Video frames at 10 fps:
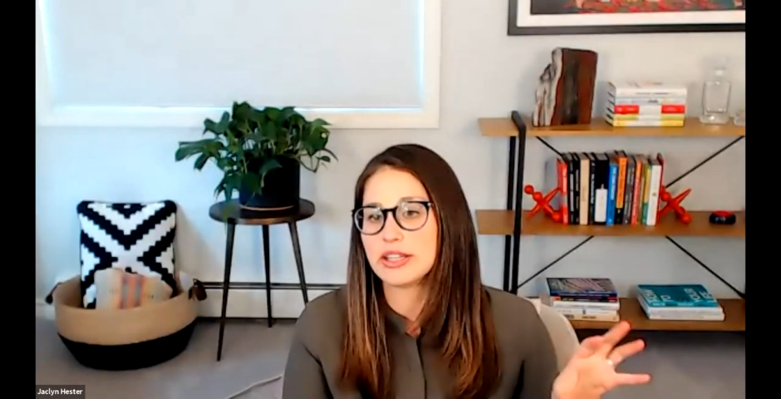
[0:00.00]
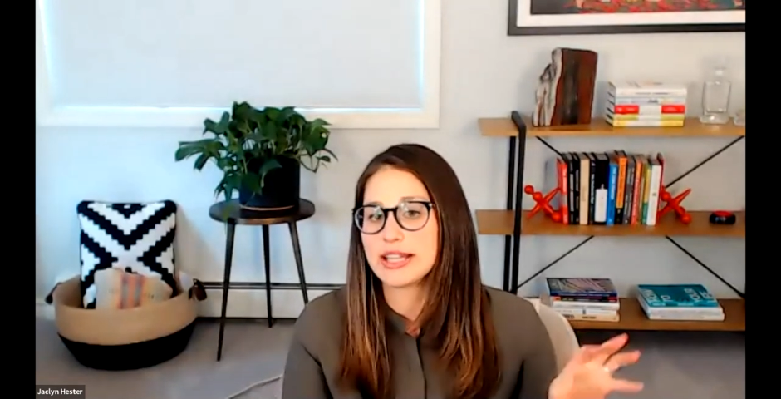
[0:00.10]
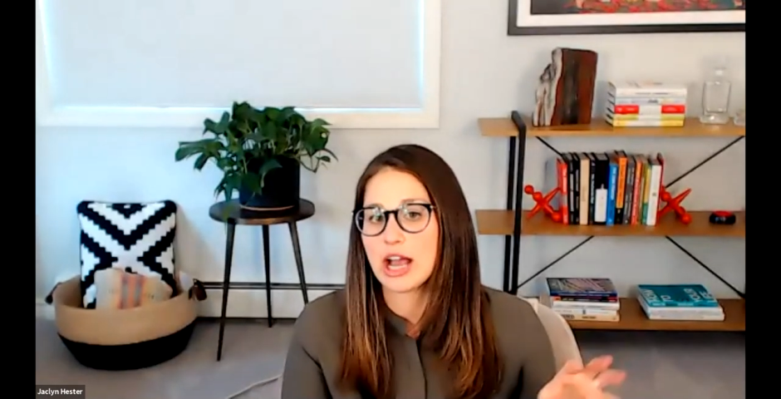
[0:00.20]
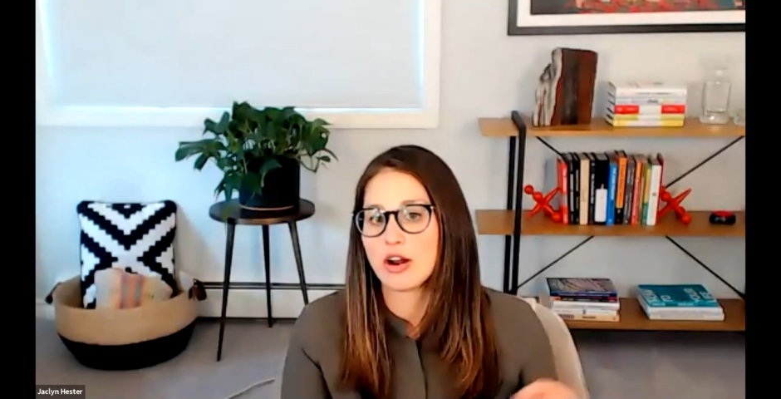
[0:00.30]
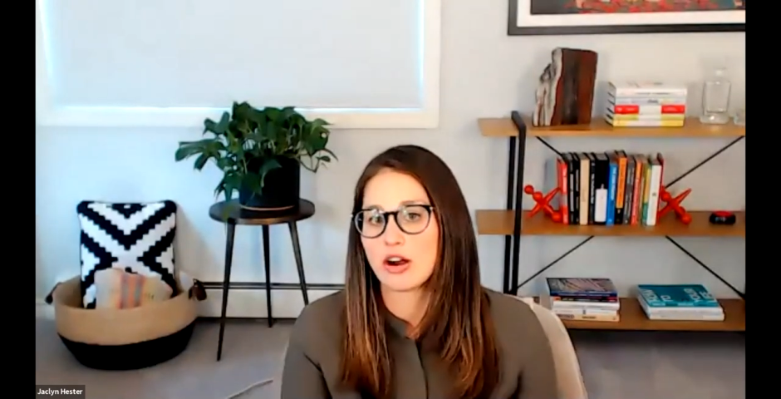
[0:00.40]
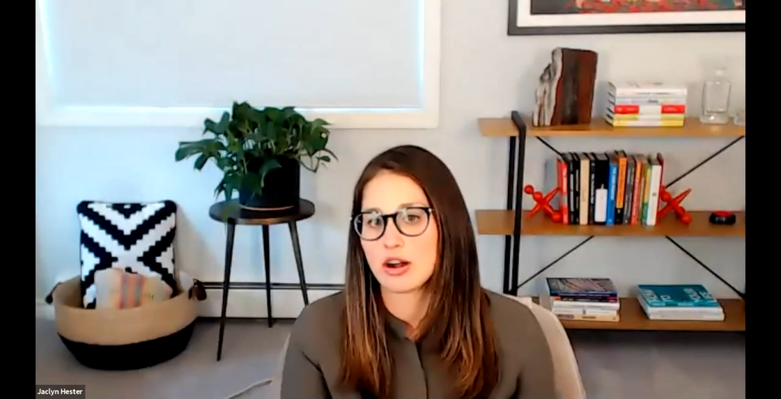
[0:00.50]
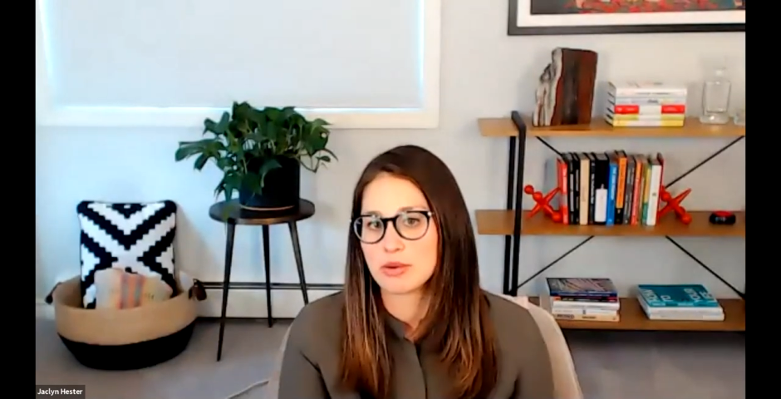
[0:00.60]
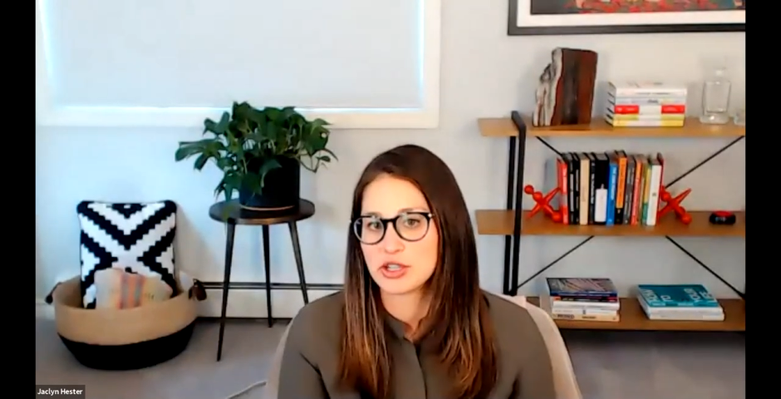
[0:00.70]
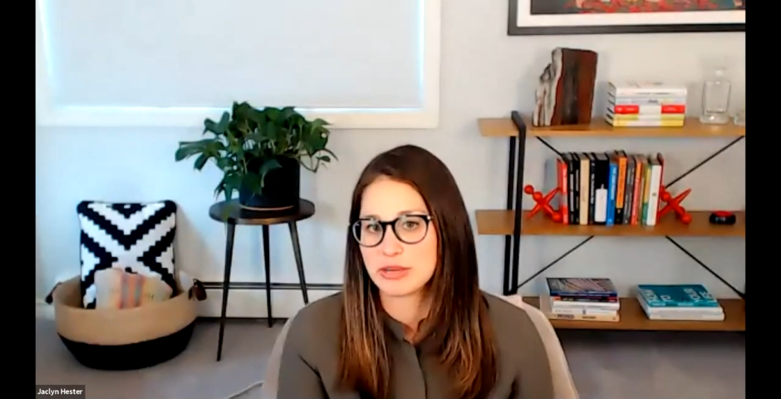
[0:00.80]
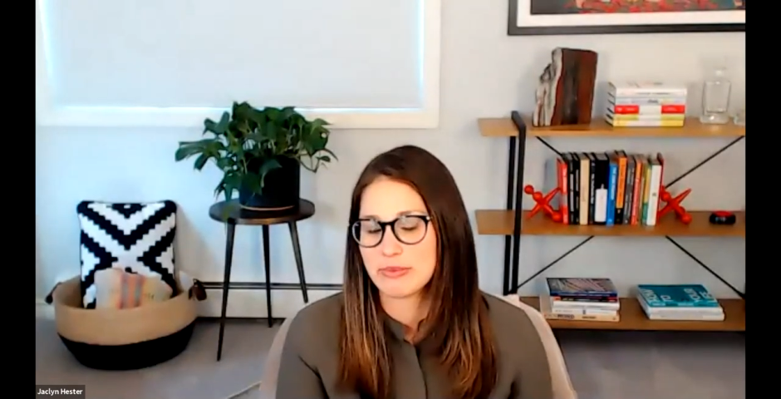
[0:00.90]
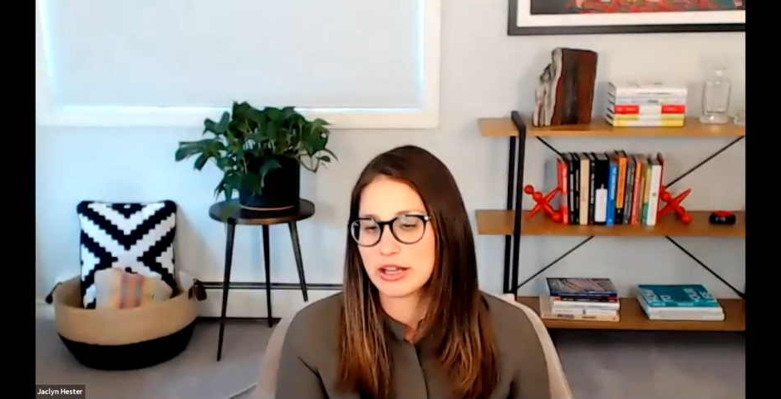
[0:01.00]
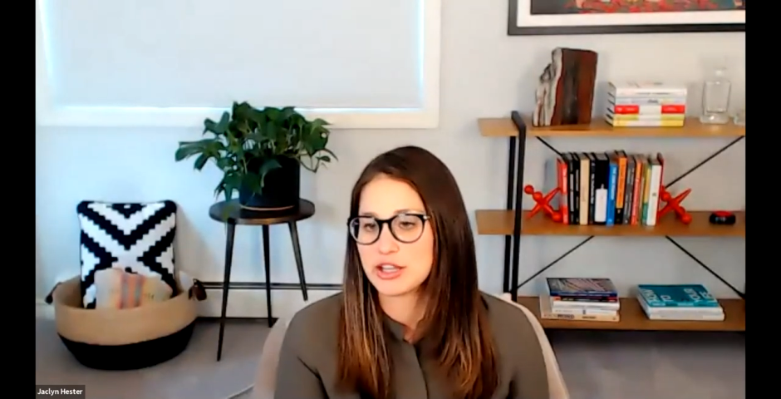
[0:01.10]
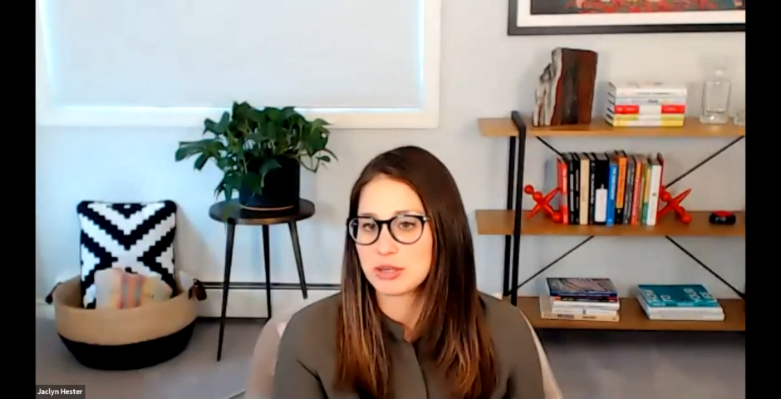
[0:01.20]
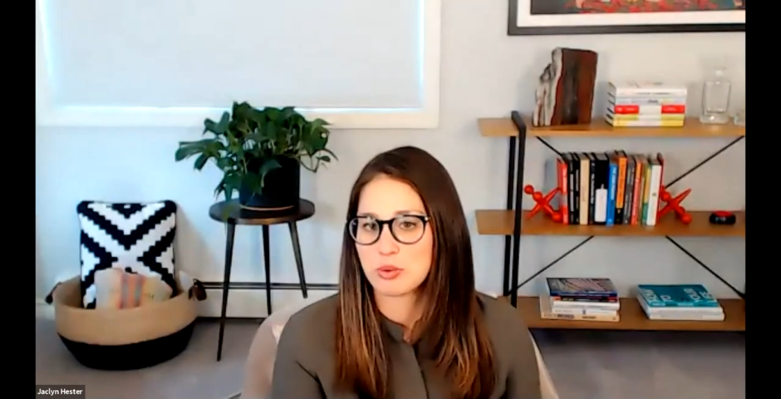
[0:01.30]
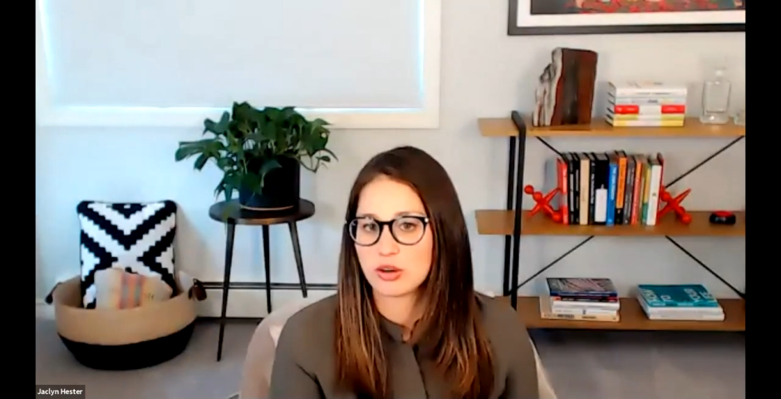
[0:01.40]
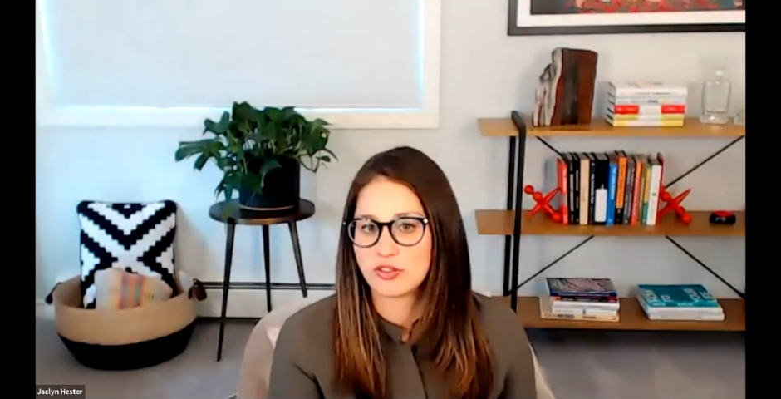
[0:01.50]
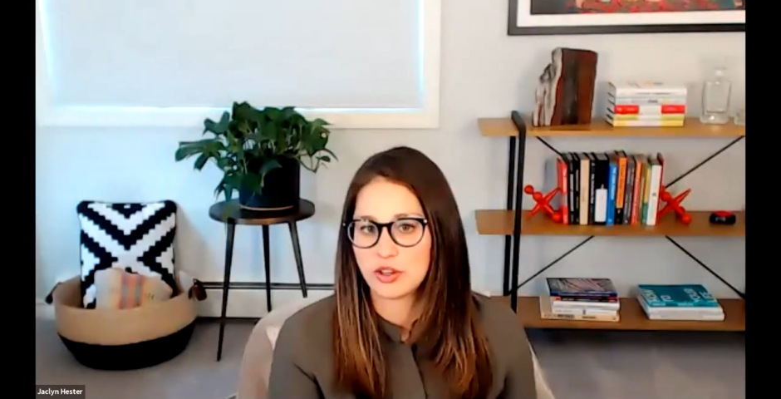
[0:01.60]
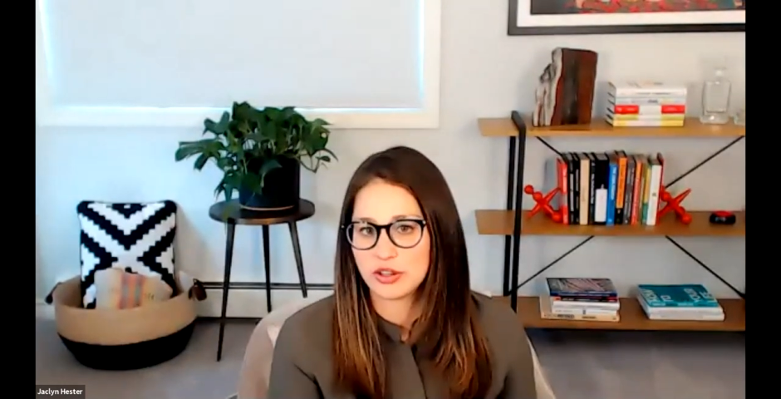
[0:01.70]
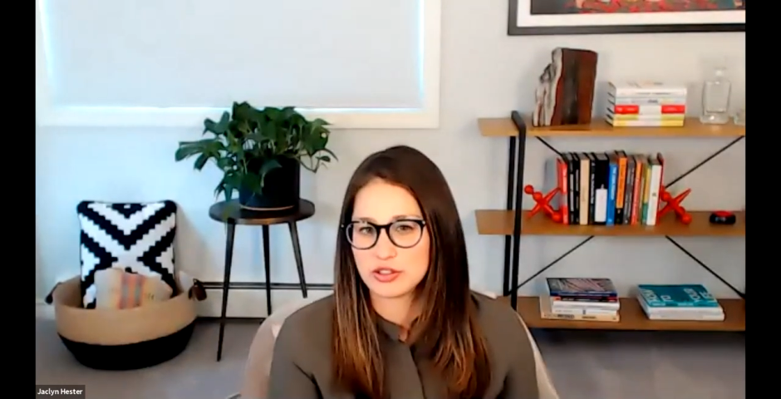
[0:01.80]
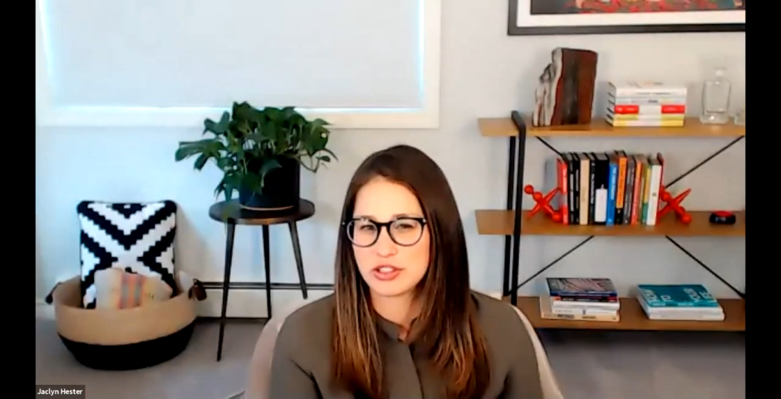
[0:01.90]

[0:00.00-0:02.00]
building out our emerging manager portfolio.